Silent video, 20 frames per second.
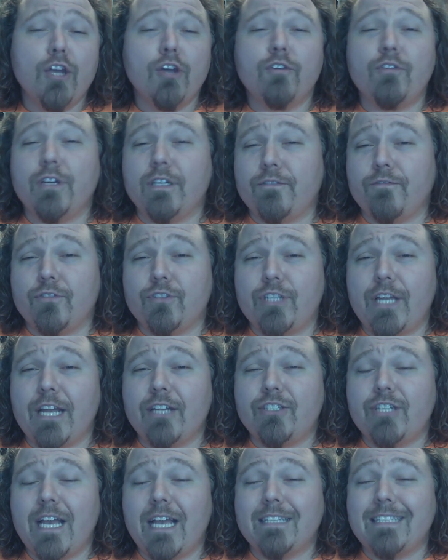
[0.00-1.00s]
Christopher
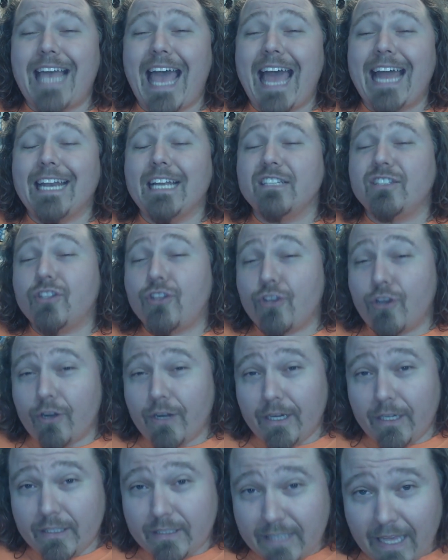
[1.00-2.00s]
Sanchez had us
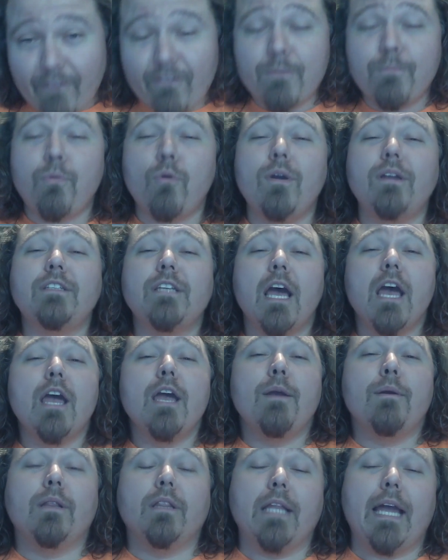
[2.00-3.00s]
37 points.
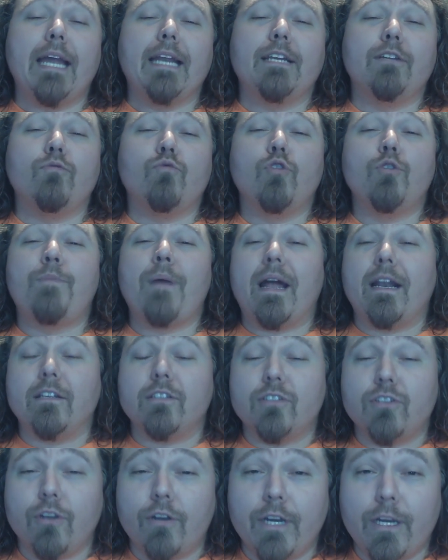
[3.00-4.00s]
Landon Roop had
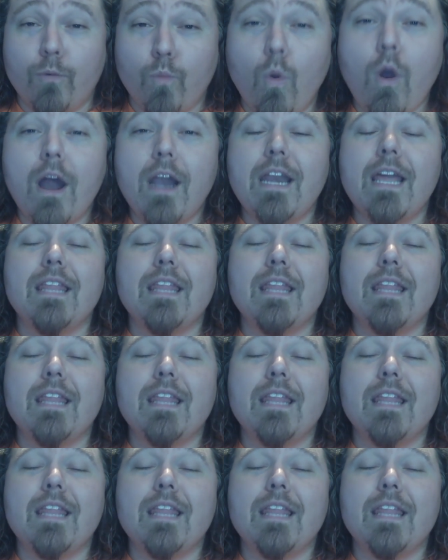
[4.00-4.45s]
us 31.